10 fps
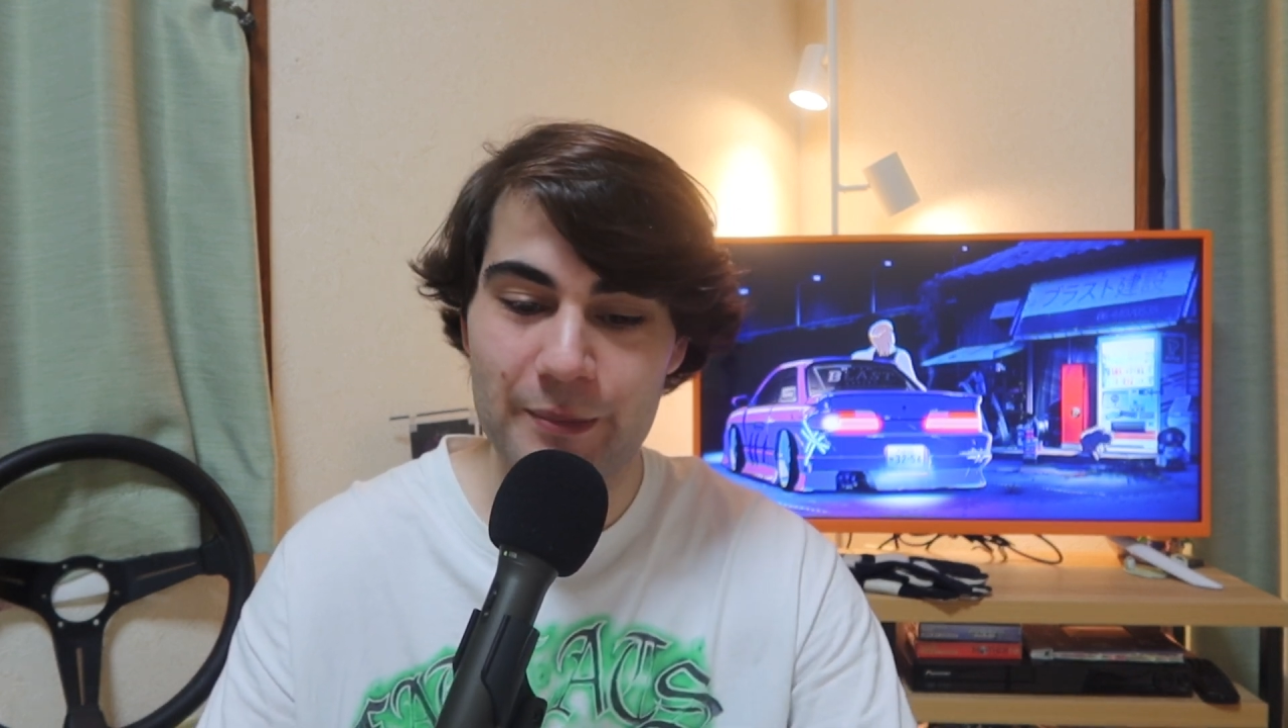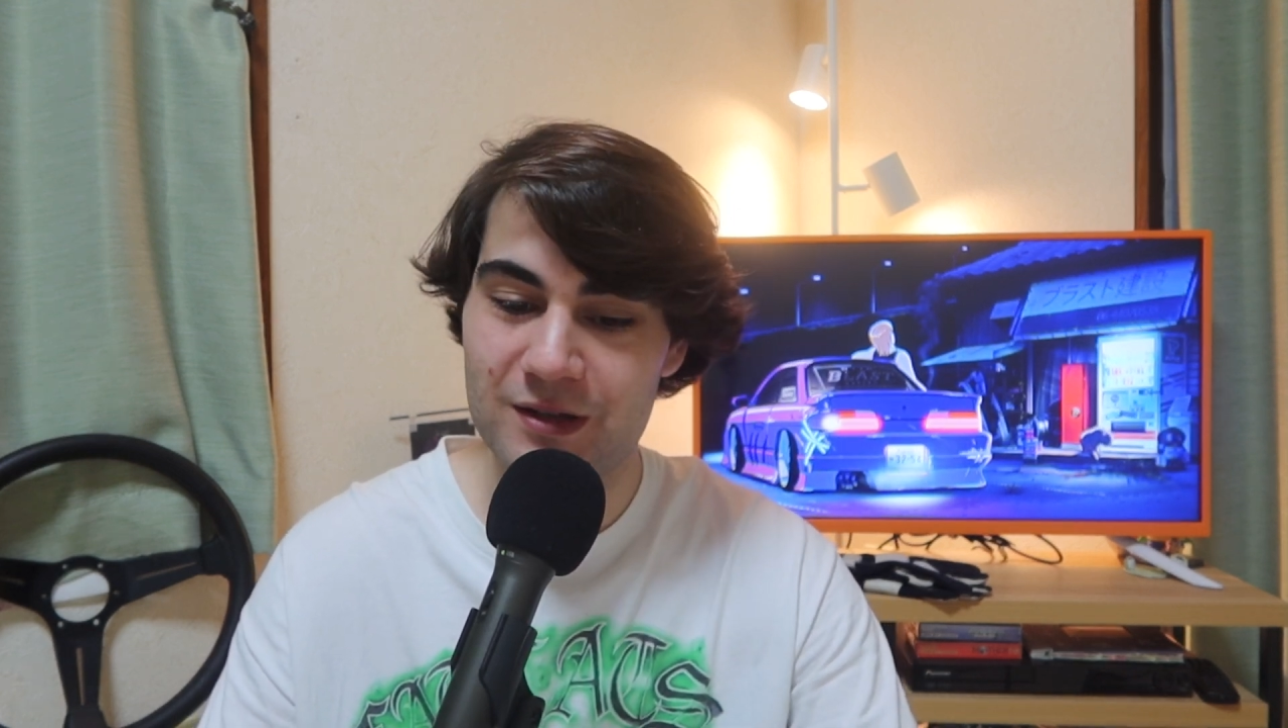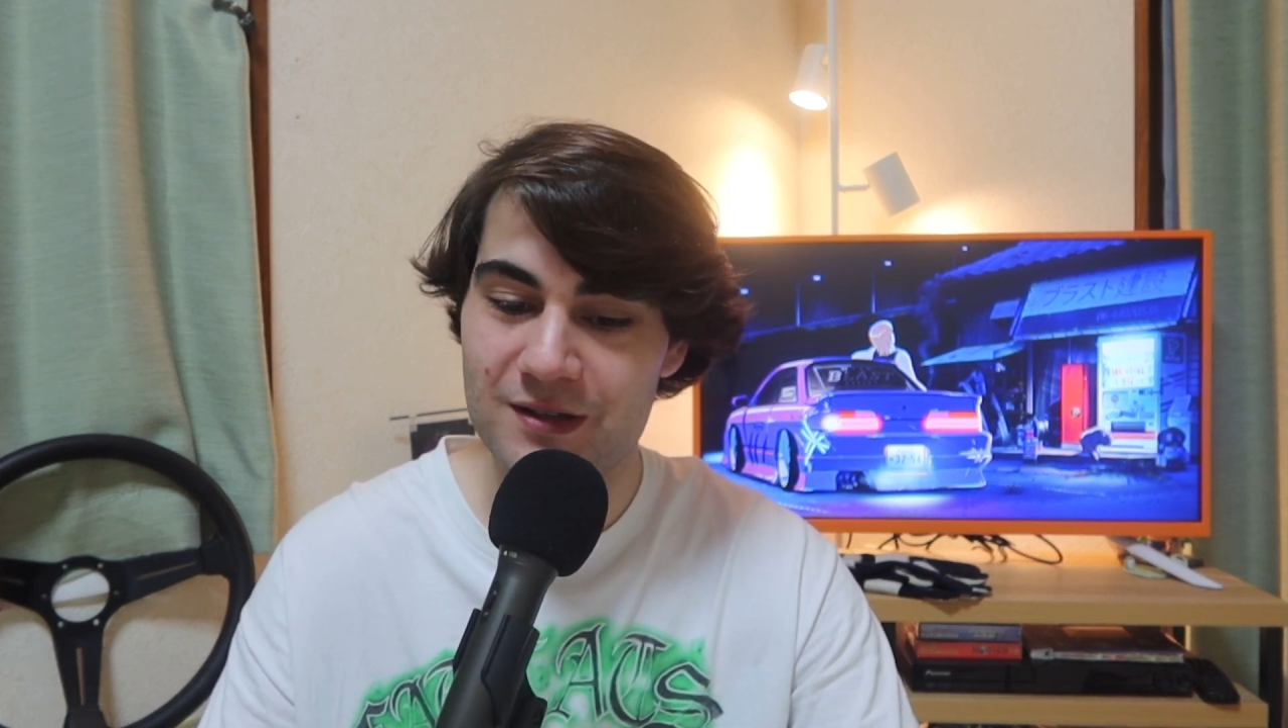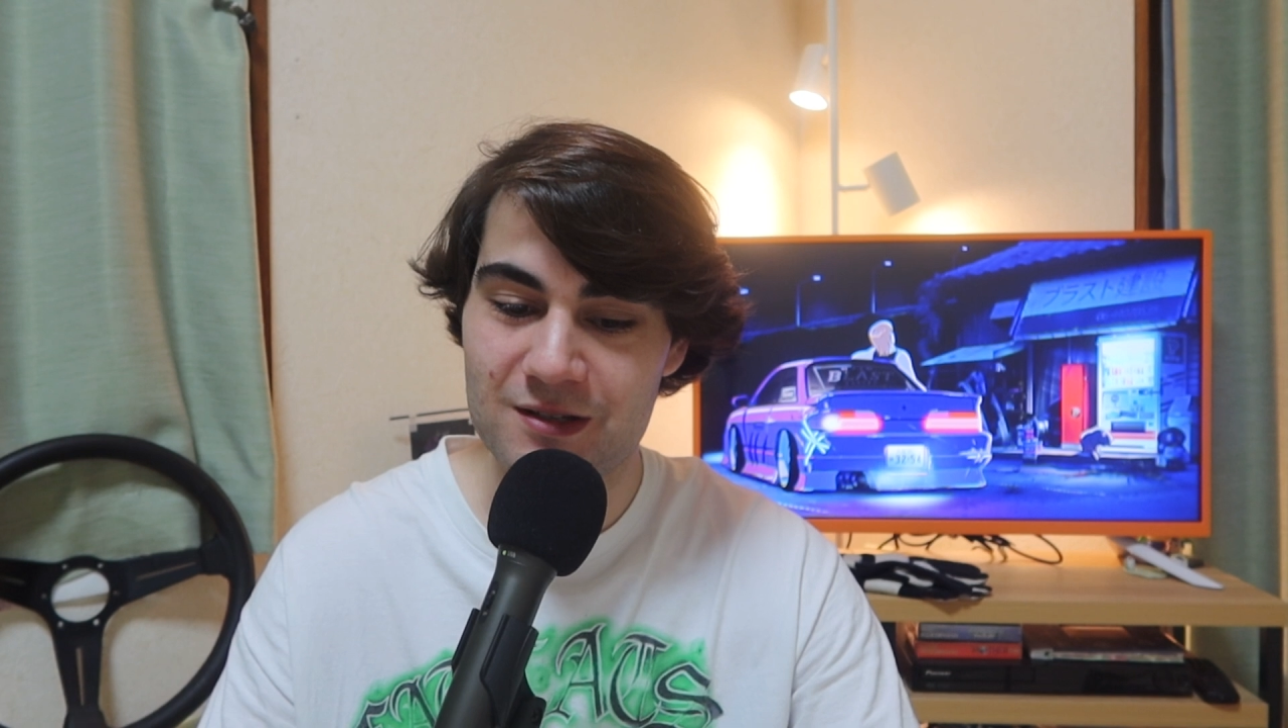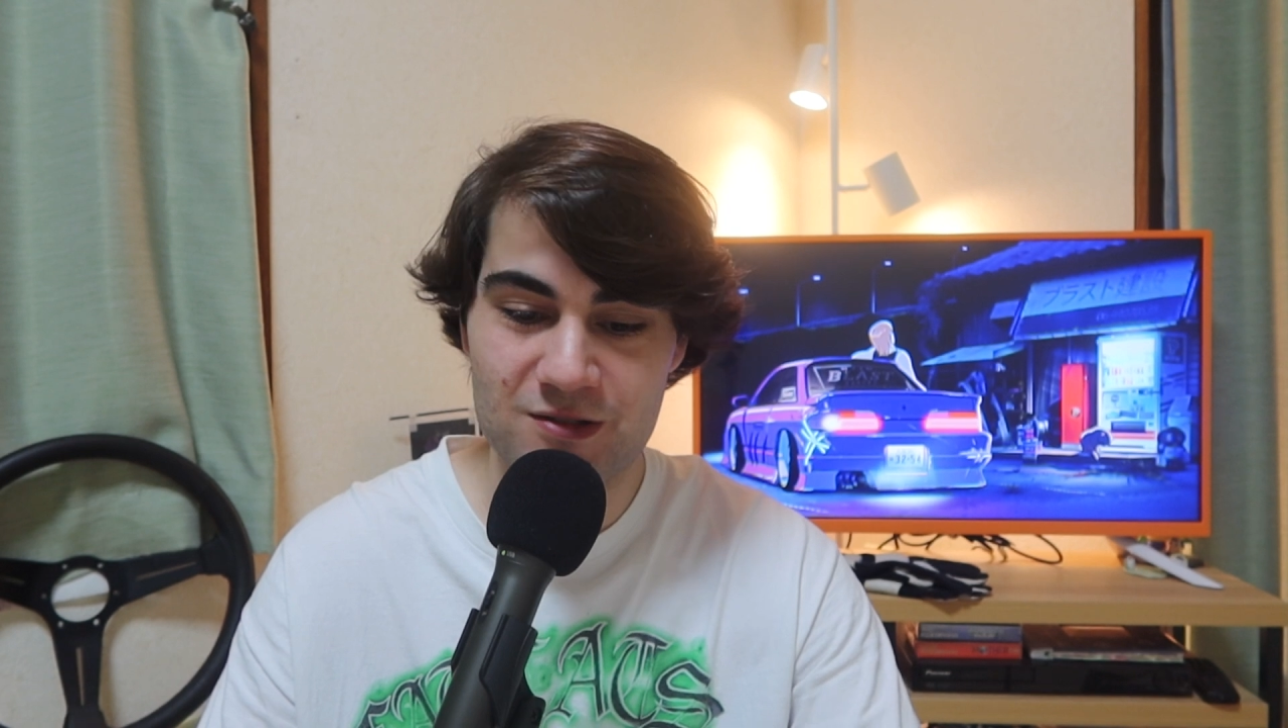
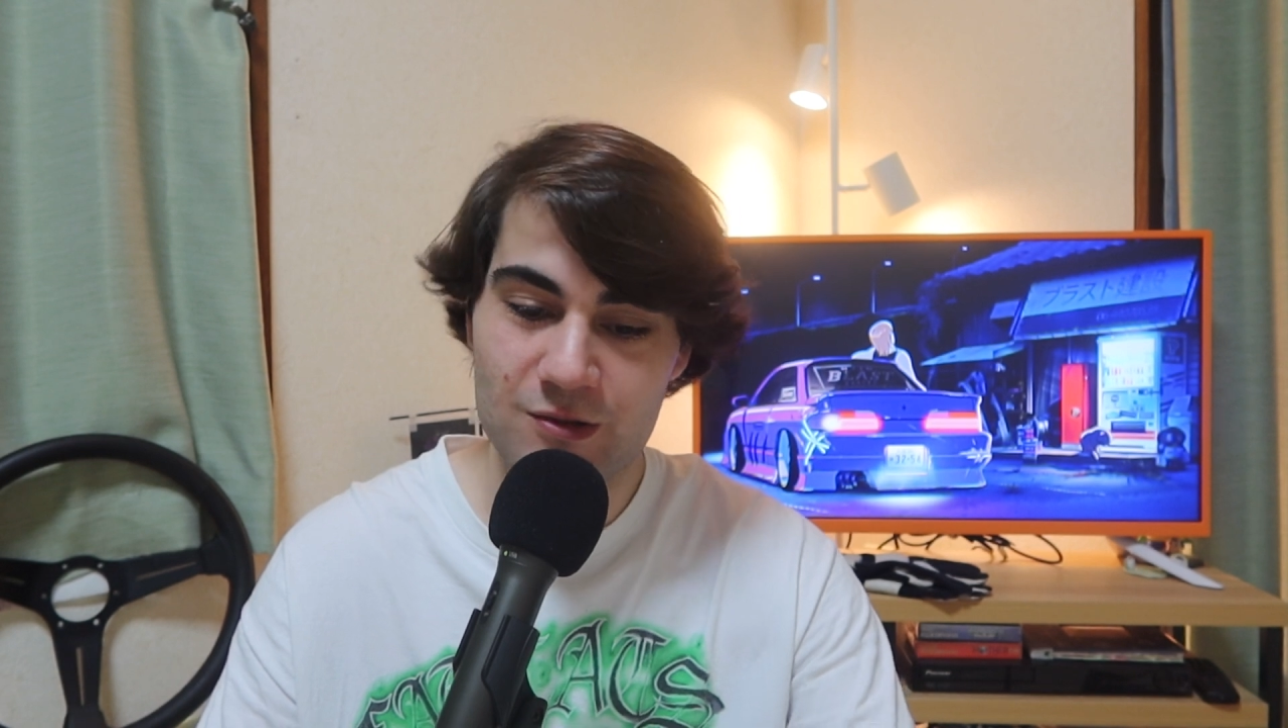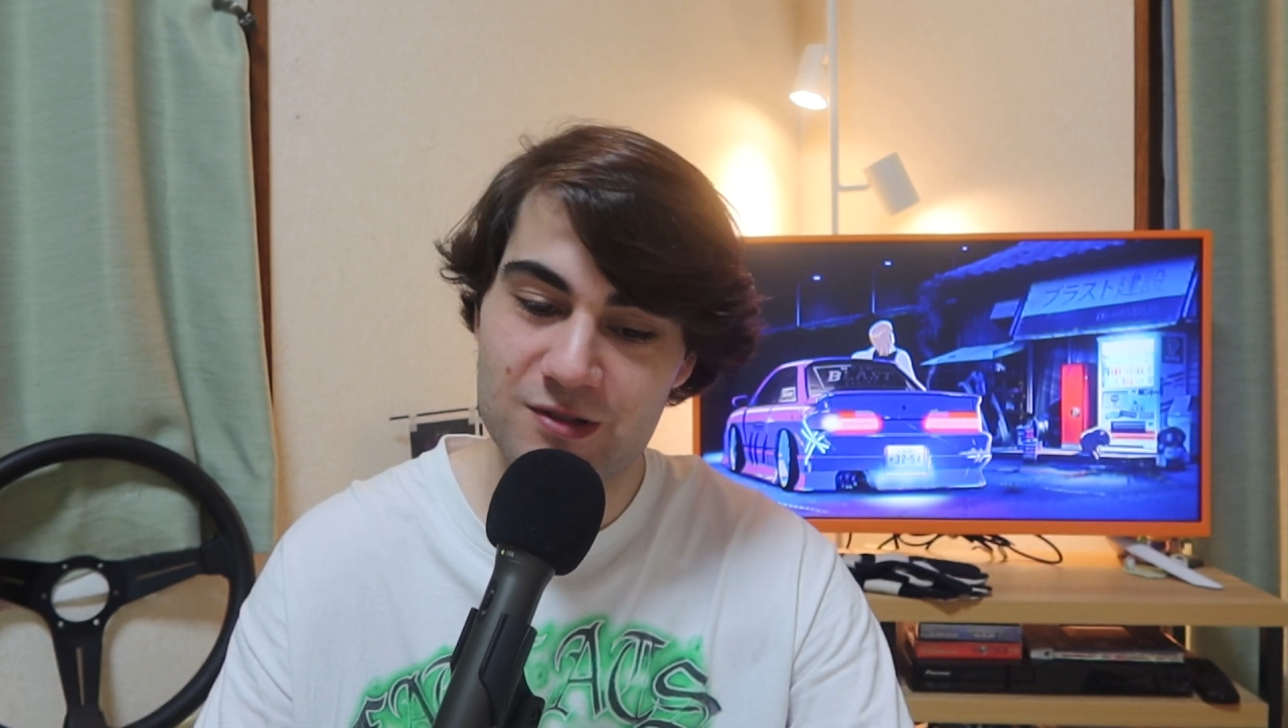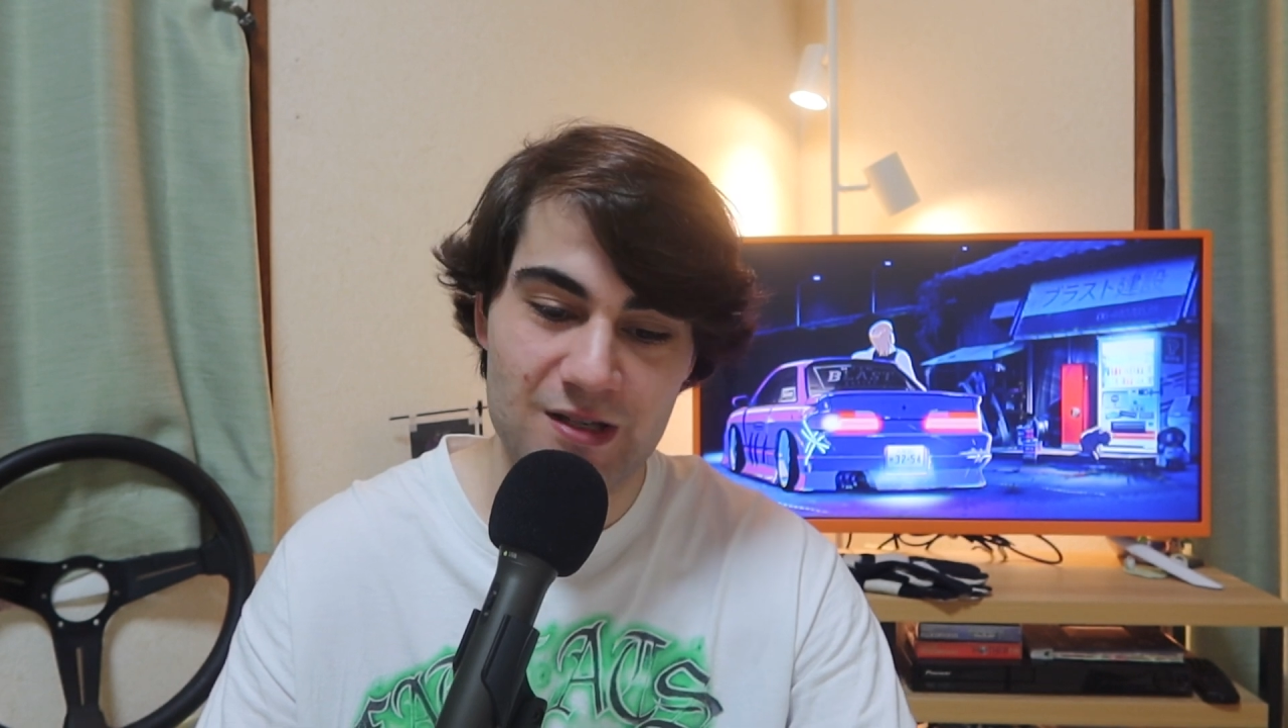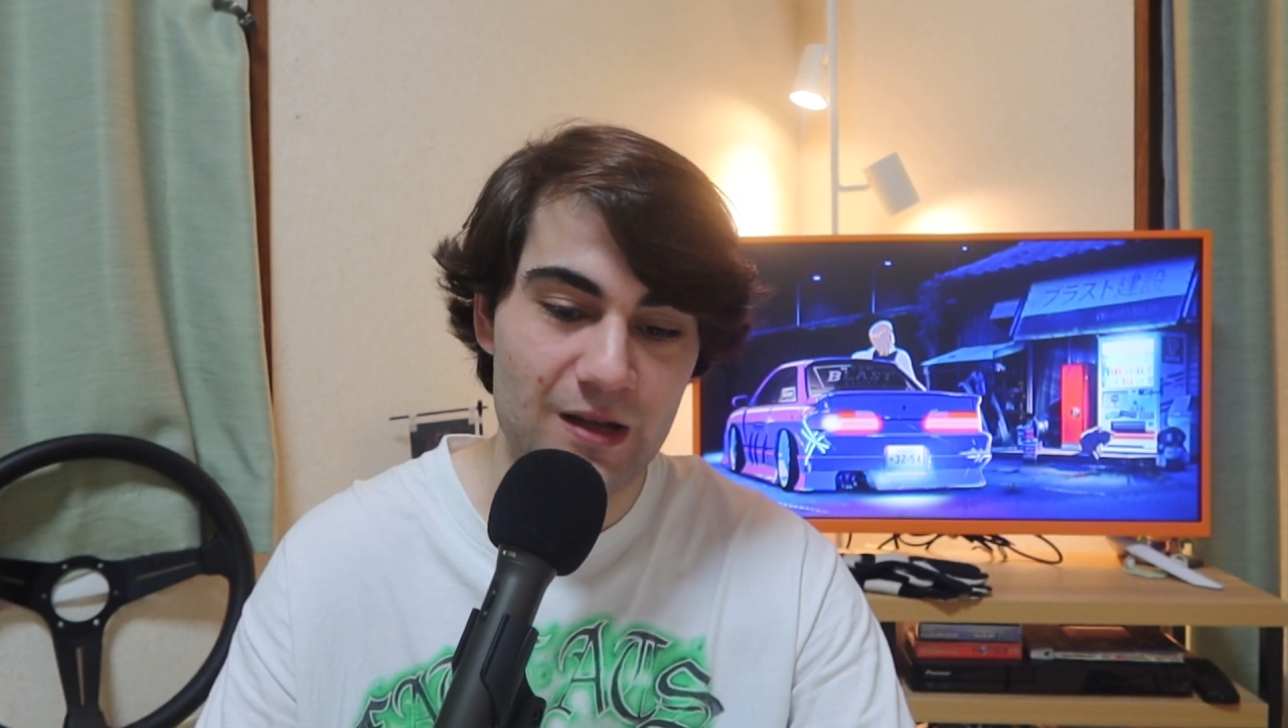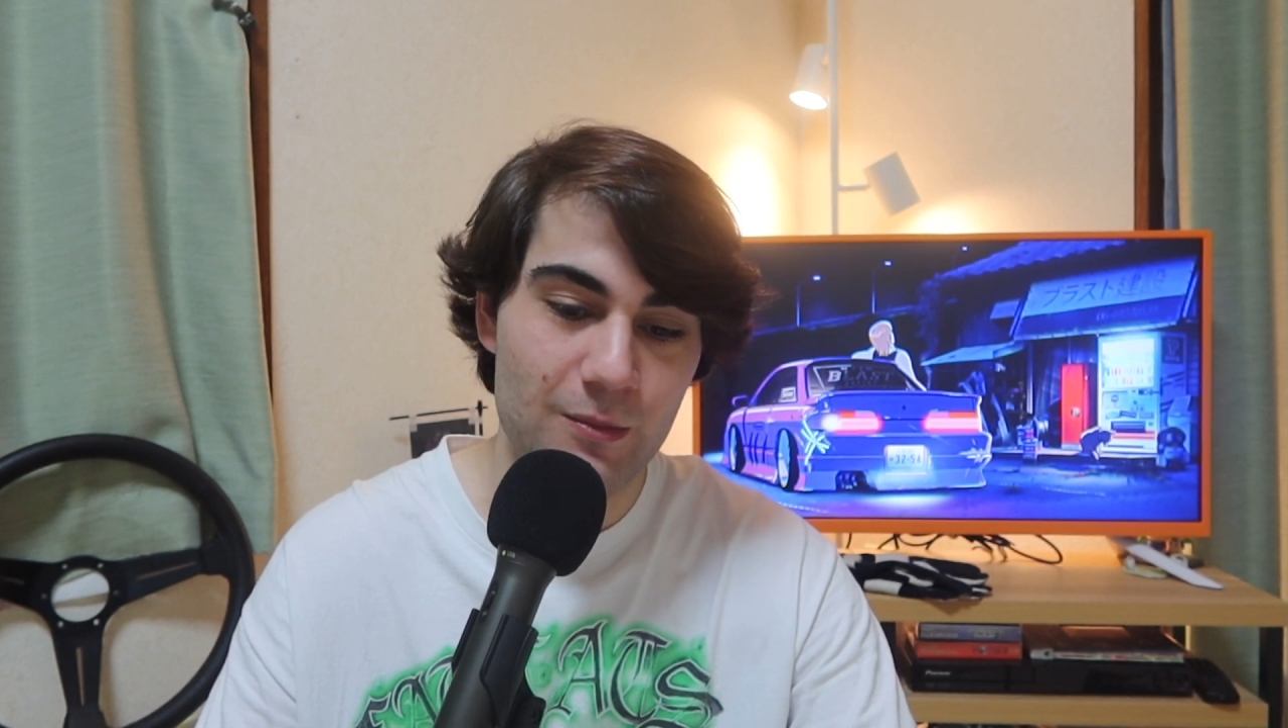but there's no side